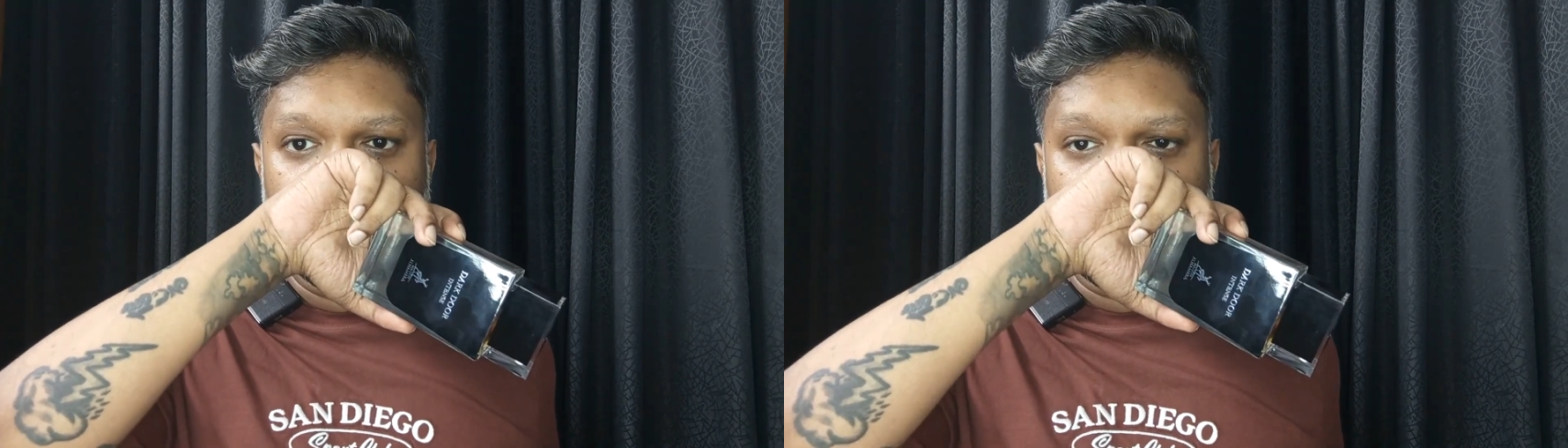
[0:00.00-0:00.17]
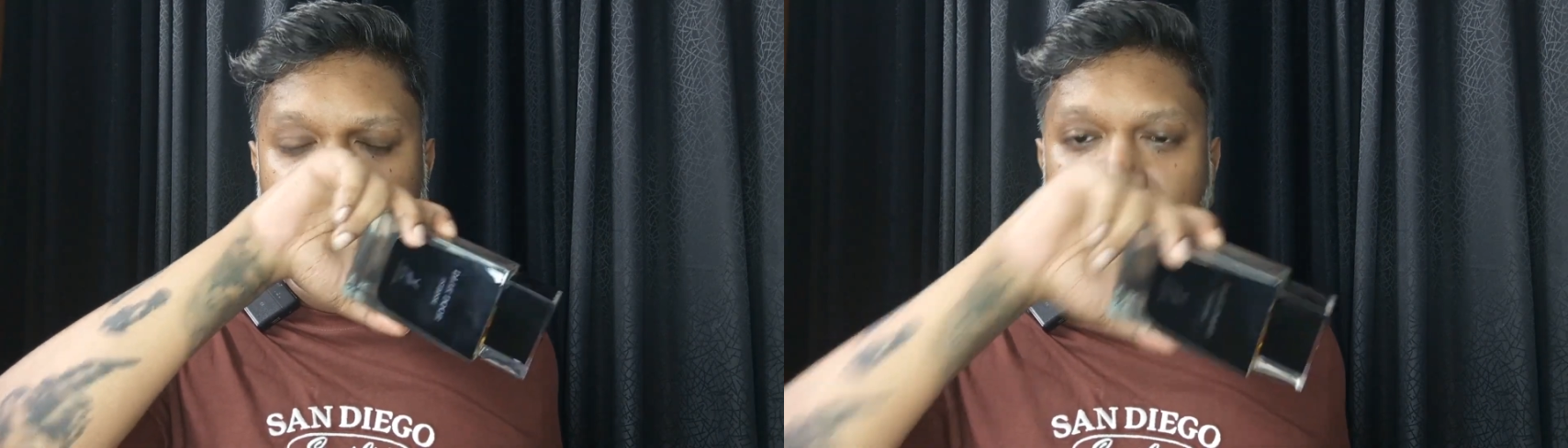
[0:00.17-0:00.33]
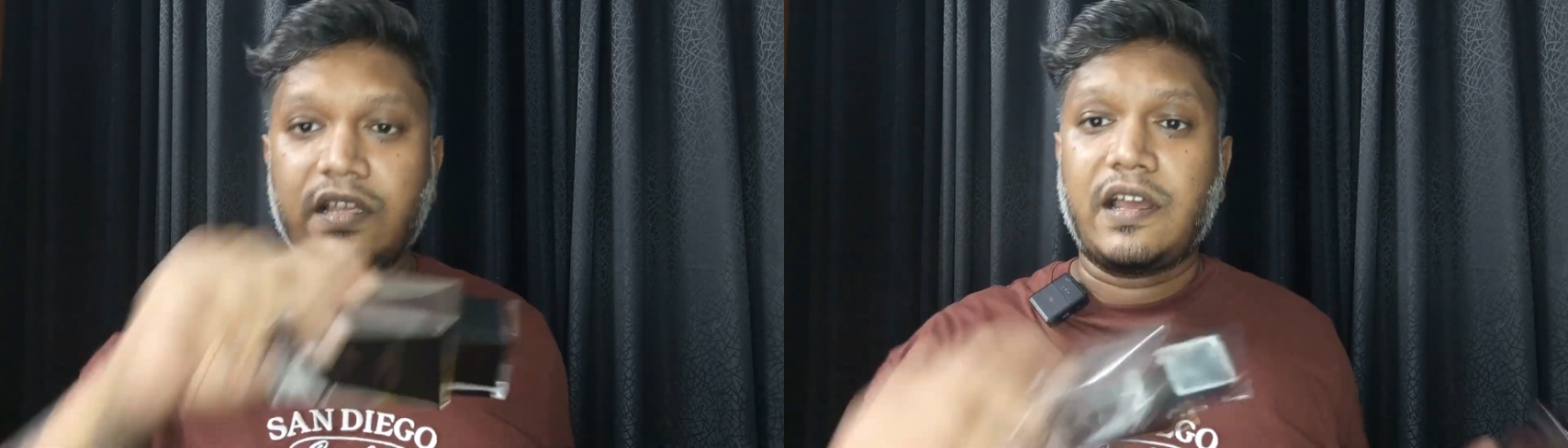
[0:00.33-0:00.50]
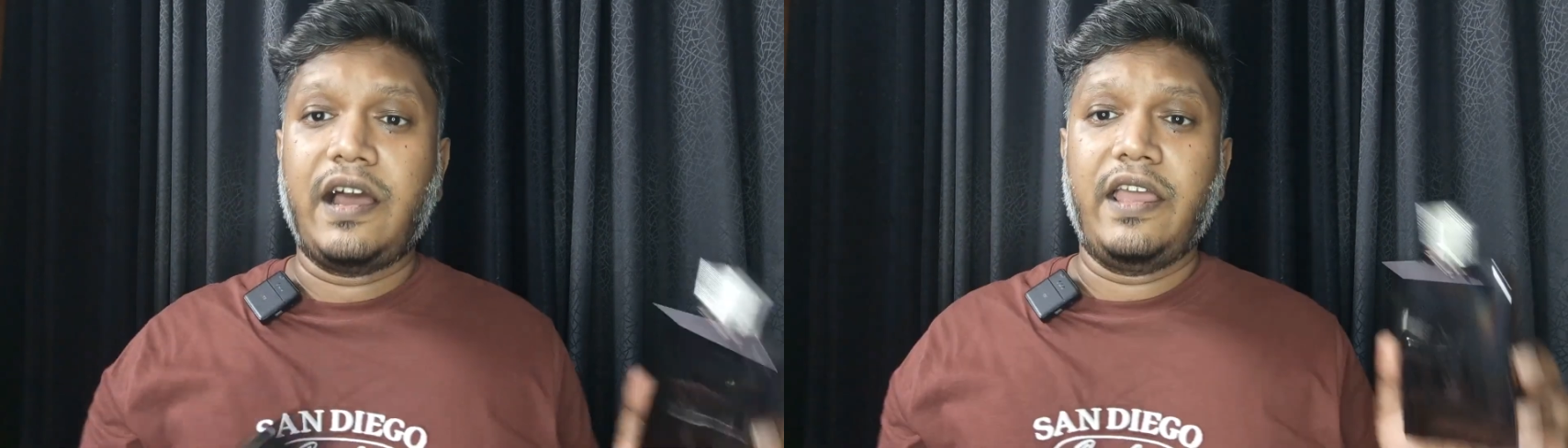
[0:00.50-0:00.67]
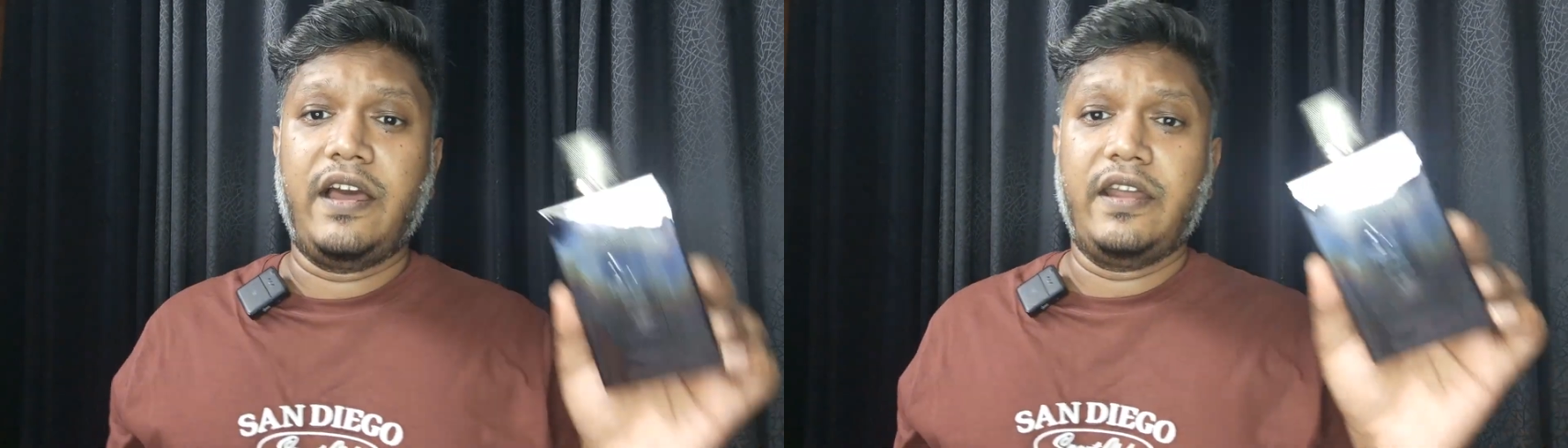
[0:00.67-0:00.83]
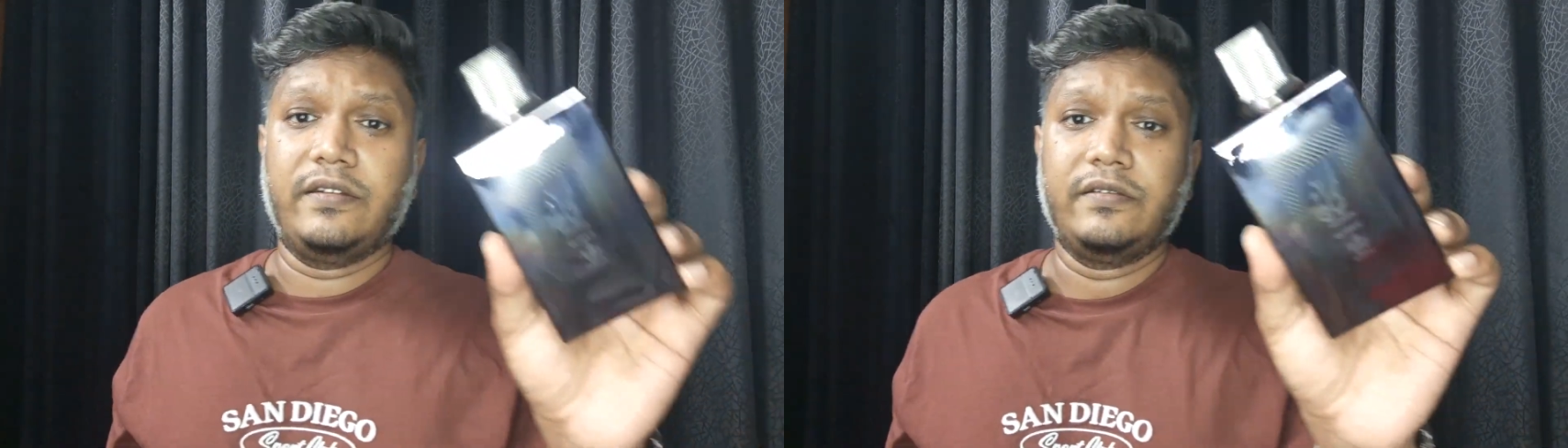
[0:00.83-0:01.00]
this is the
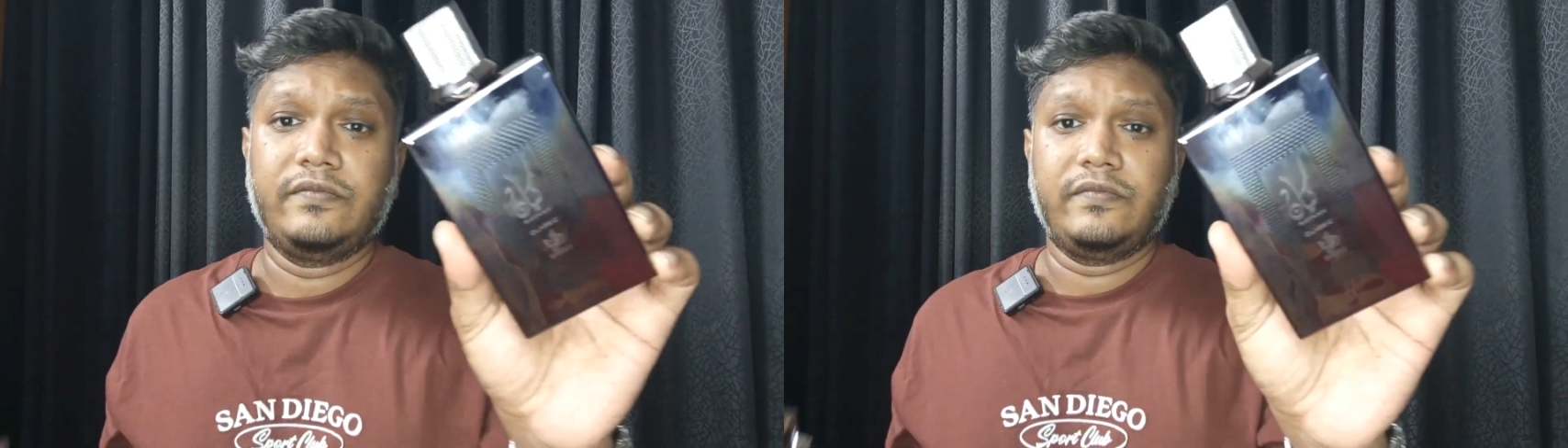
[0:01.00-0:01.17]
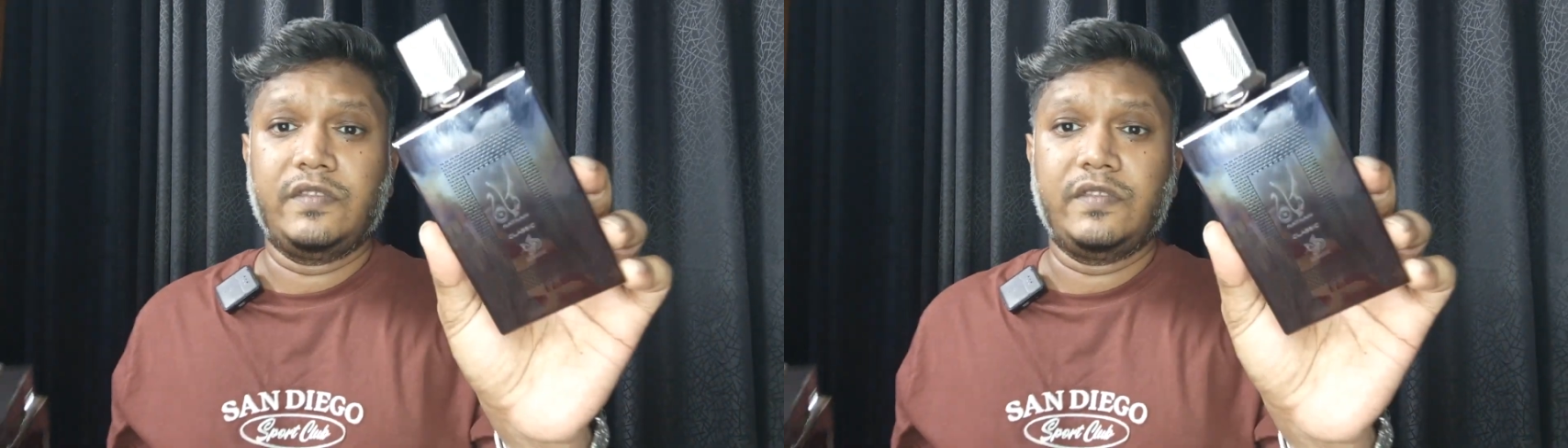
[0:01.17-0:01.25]
Kayaan.